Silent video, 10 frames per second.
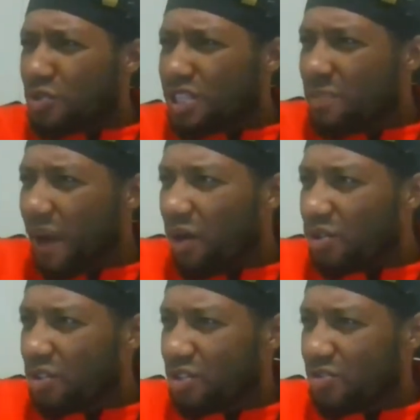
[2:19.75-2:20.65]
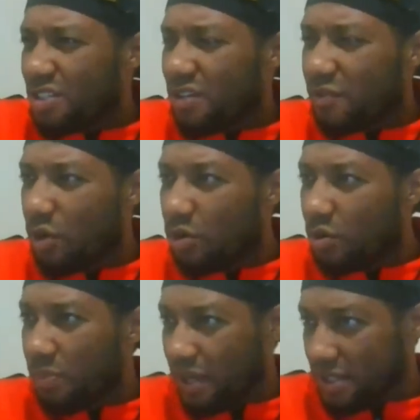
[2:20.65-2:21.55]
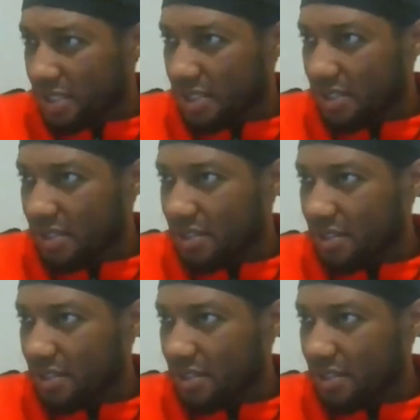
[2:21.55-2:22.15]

sleep out on the streets if you're a good person